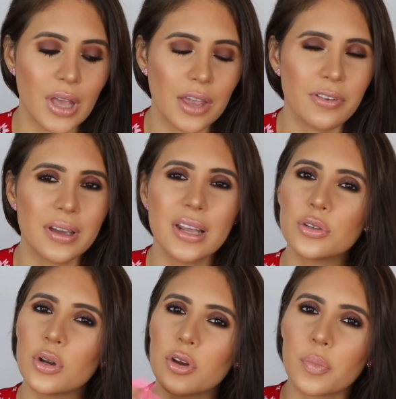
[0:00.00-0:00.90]
I find it
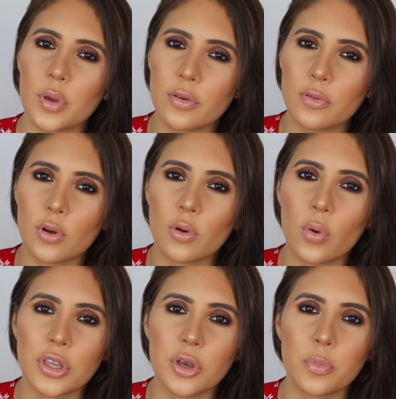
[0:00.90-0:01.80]
to look beautiful
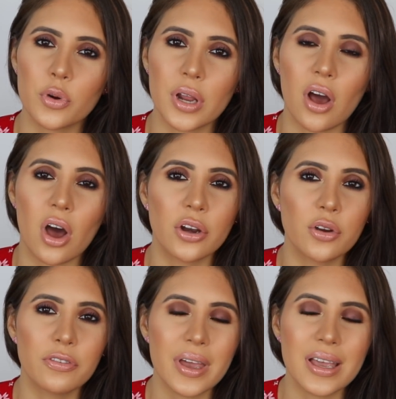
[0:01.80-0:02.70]
when you put it on
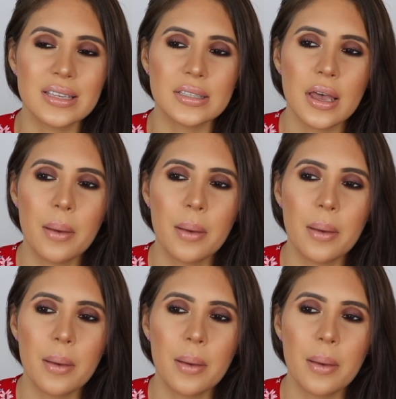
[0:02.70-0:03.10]
your face.